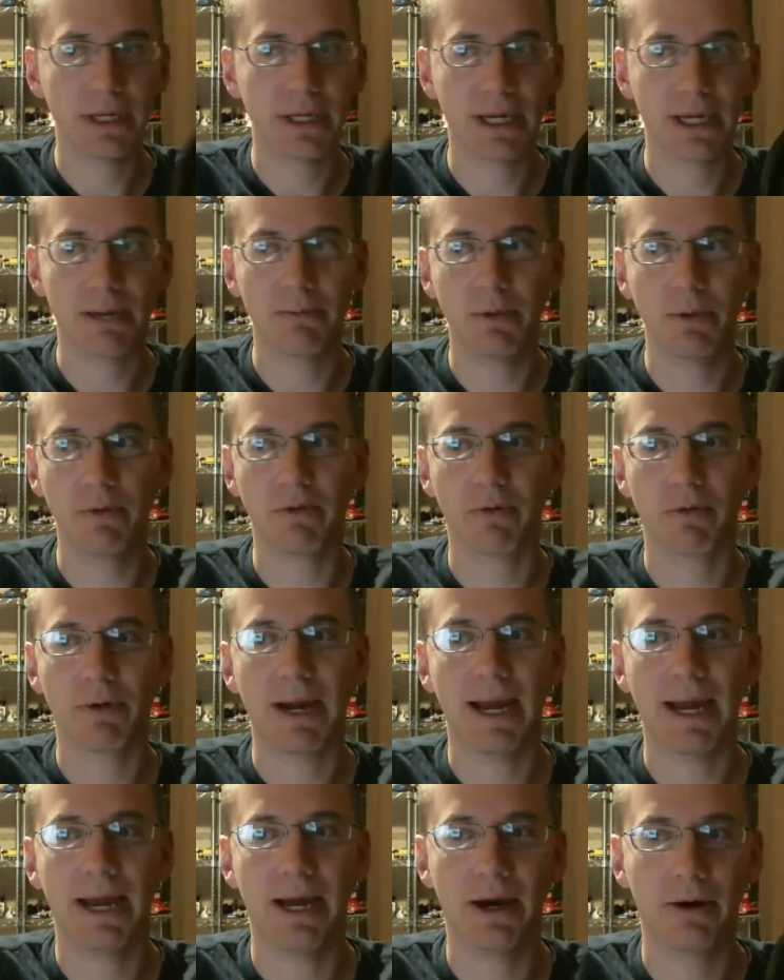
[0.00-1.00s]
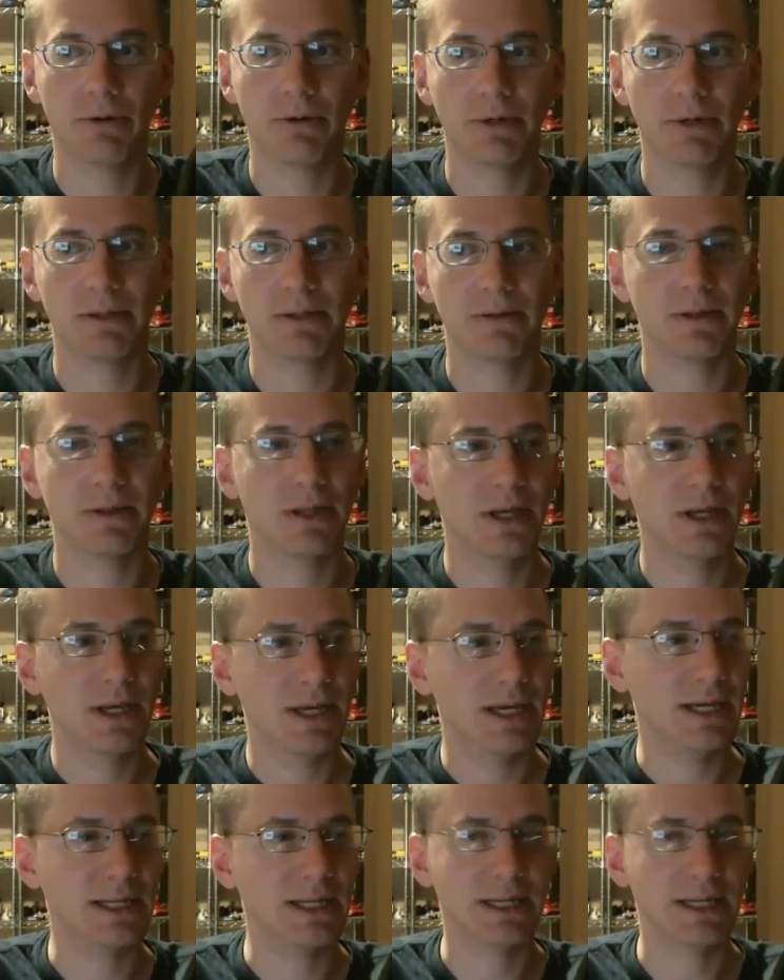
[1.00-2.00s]
It can move around. It
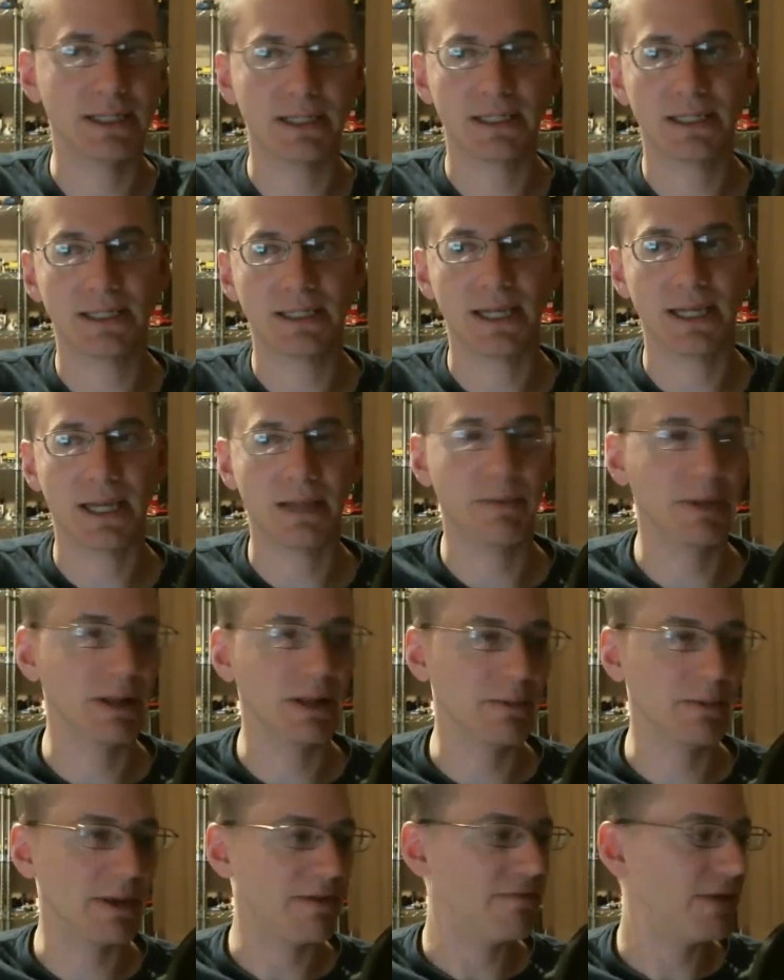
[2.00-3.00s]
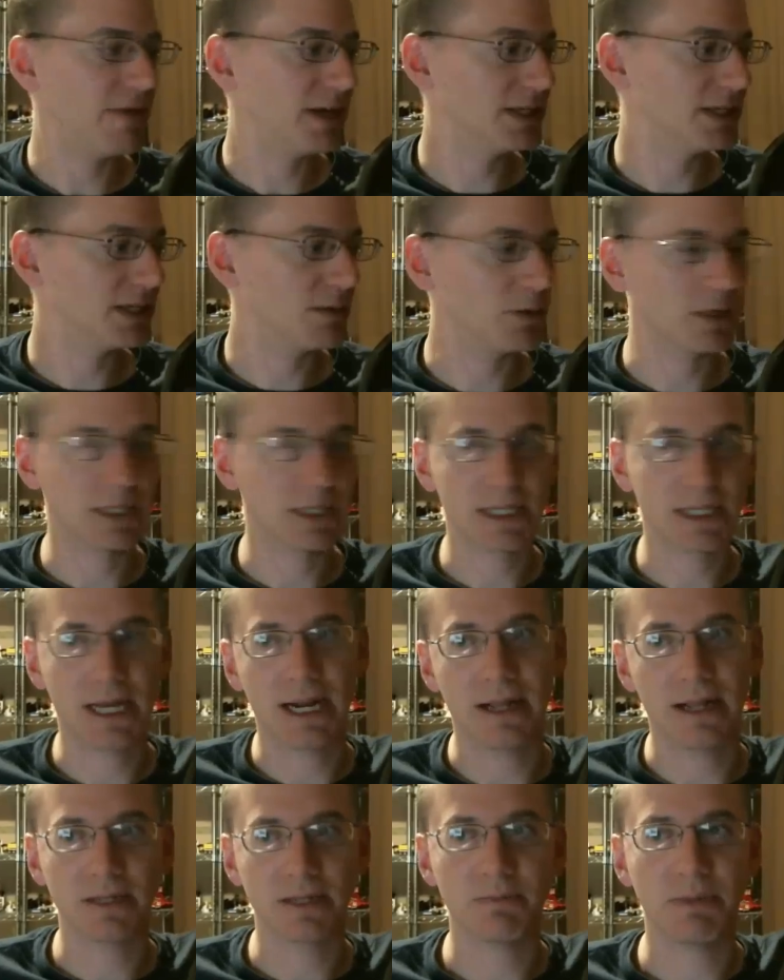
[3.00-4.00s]
doesn't stick in the middle of my face anymore. It's not
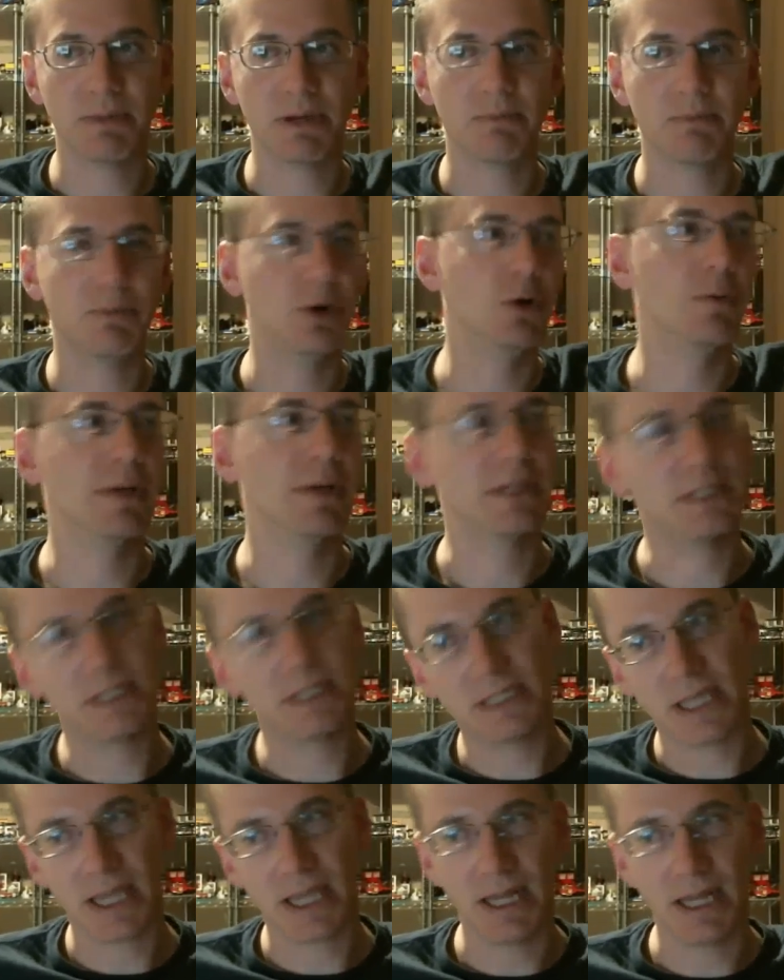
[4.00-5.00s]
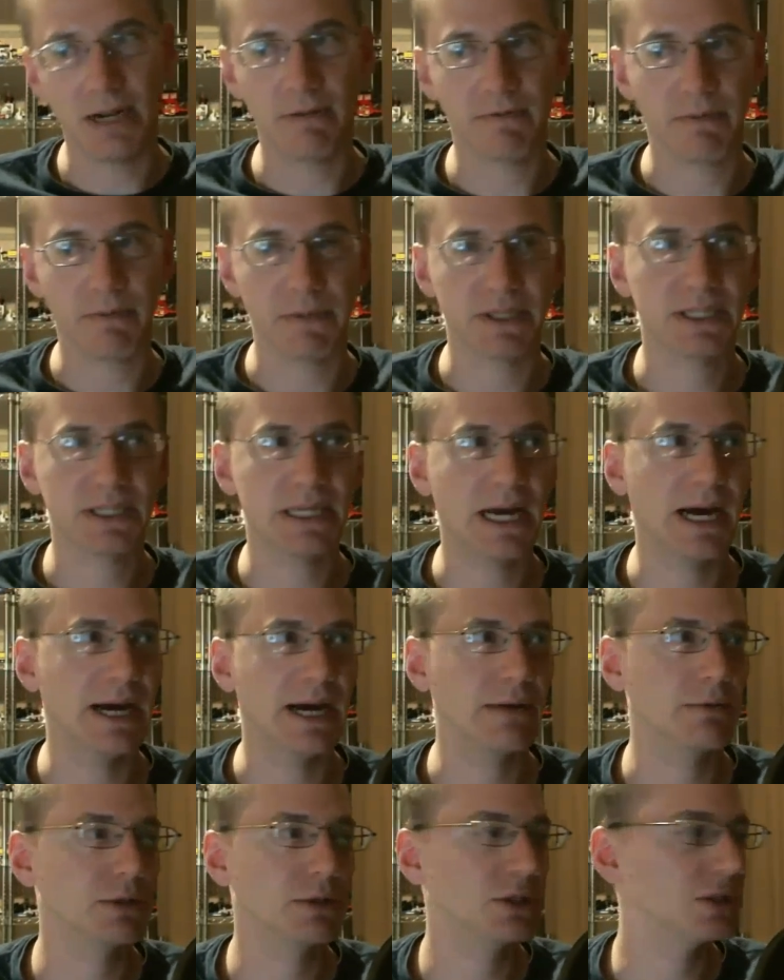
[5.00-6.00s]
on this big boom that's sticking in from the
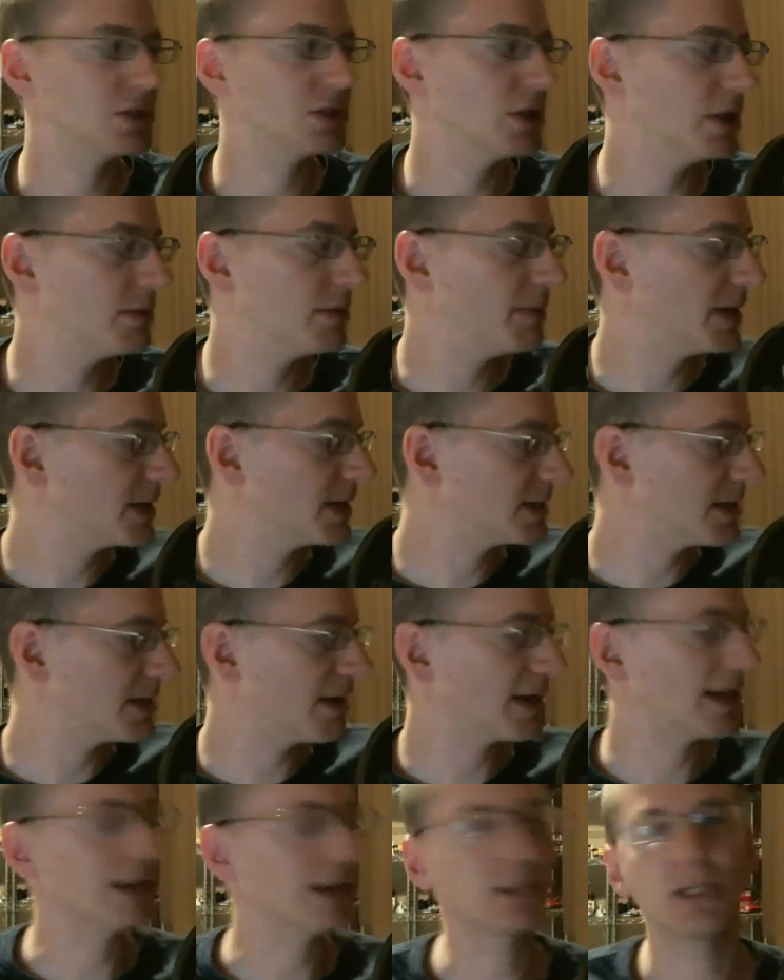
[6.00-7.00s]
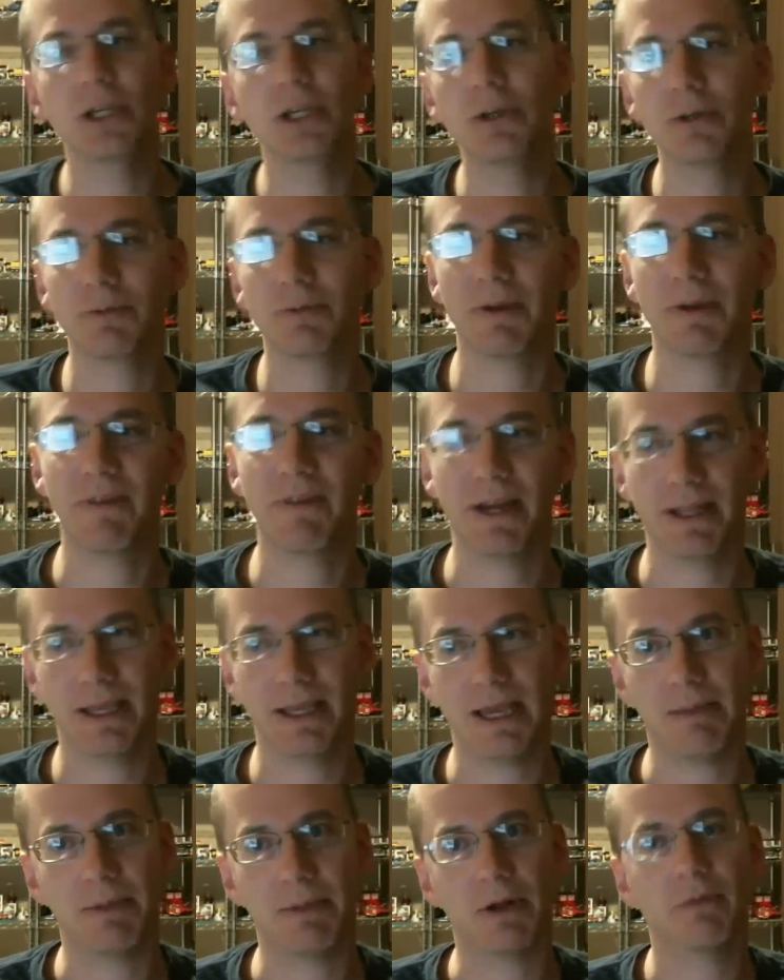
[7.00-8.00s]
side, which is good because now I can actually use my filing
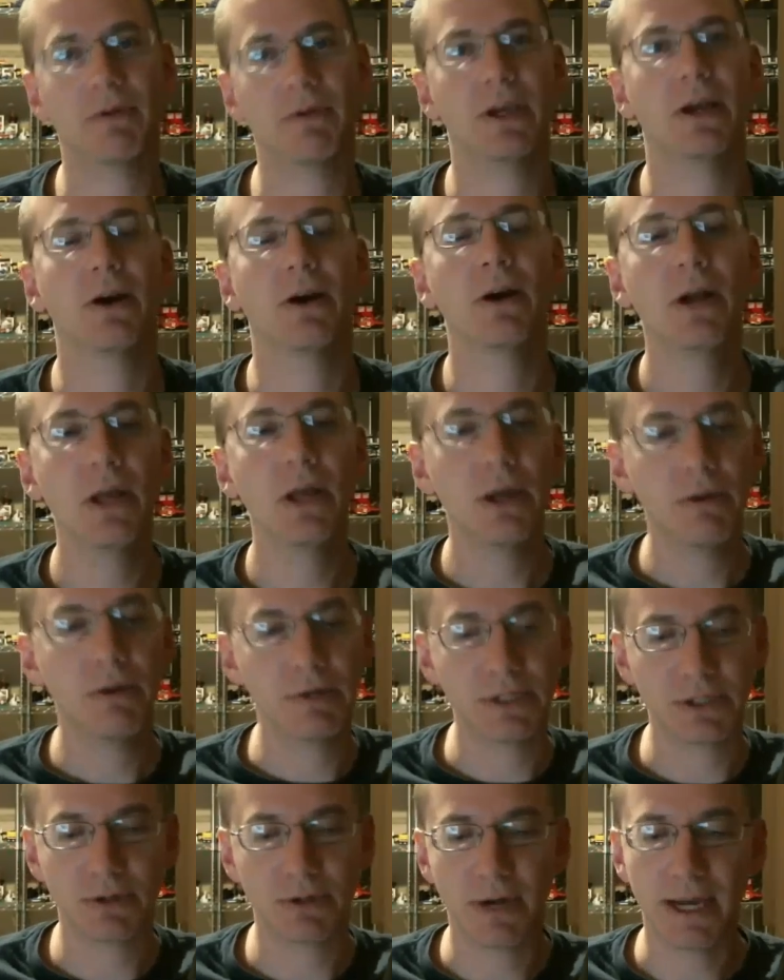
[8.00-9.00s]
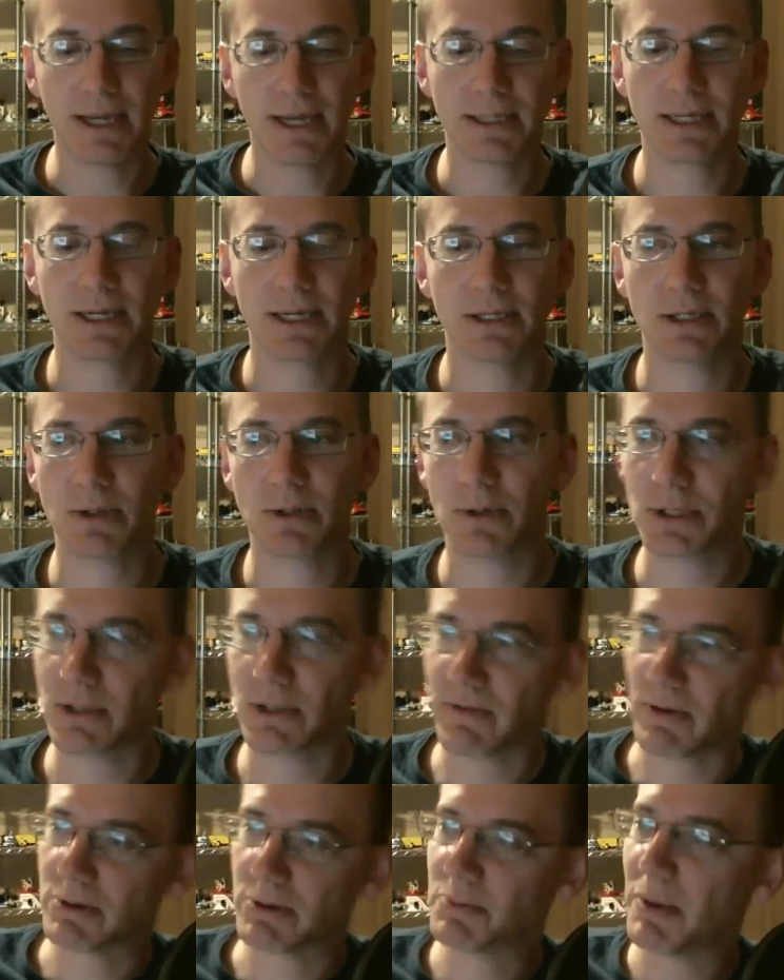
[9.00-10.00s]
cabinet over here, which is great because I can store
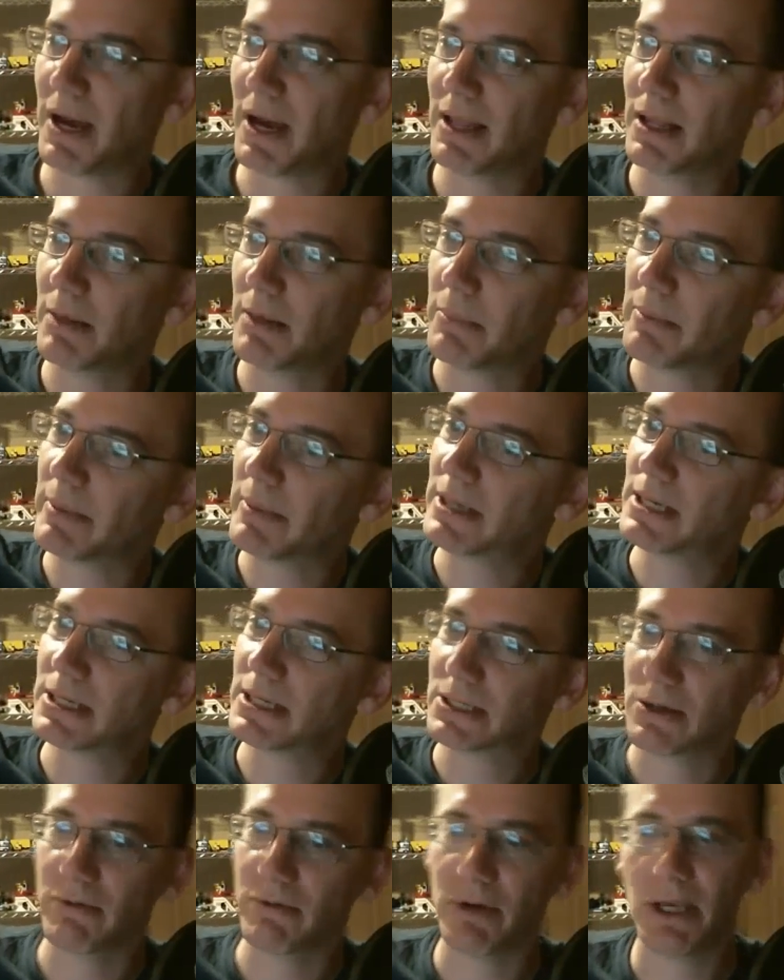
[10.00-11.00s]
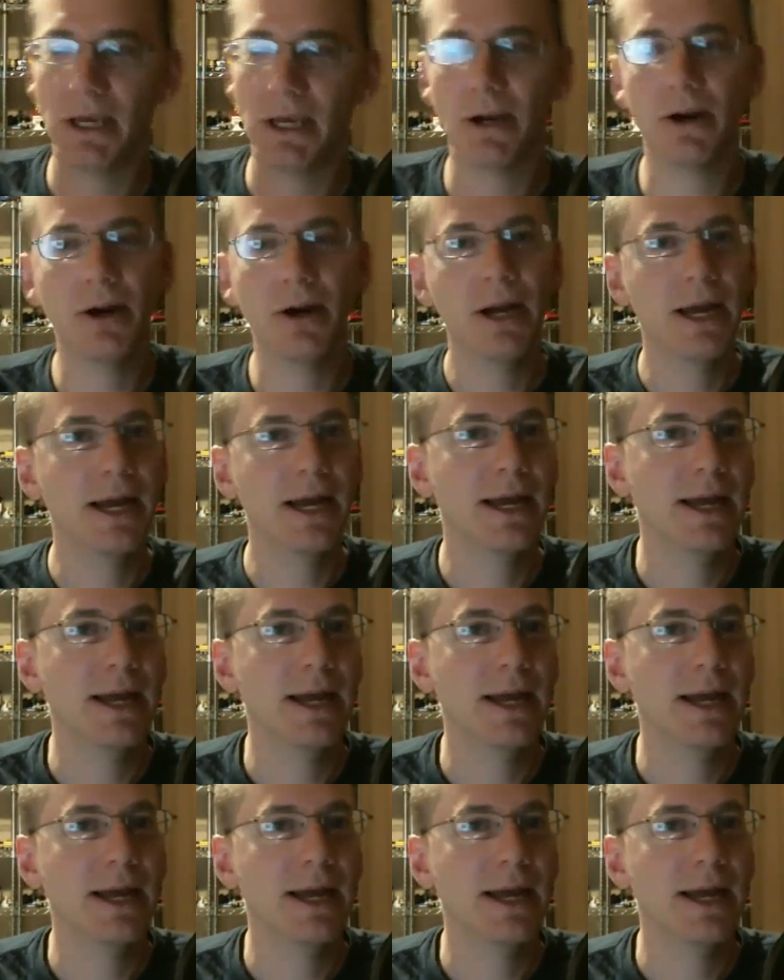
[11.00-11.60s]
stuff that was piling up on my desk over here.